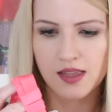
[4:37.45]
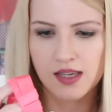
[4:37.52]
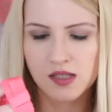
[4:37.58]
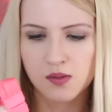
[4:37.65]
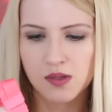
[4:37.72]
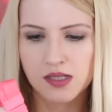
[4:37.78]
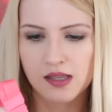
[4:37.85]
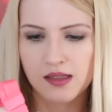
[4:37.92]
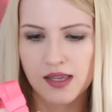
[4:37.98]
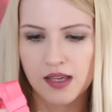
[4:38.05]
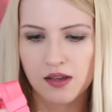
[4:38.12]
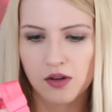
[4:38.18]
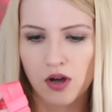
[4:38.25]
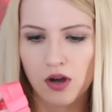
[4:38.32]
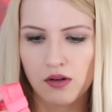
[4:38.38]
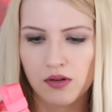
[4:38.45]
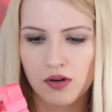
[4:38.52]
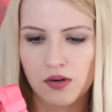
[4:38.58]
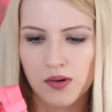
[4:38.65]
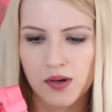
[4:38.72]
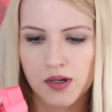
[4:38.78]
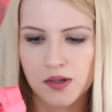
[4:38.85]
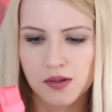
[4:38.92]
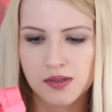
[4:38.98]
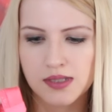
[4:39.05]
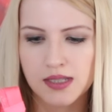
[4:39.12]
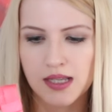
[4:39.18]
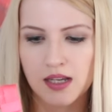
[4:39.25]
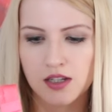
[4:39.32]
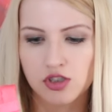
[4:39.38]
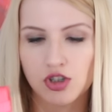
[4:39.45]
This was the Coral Lucy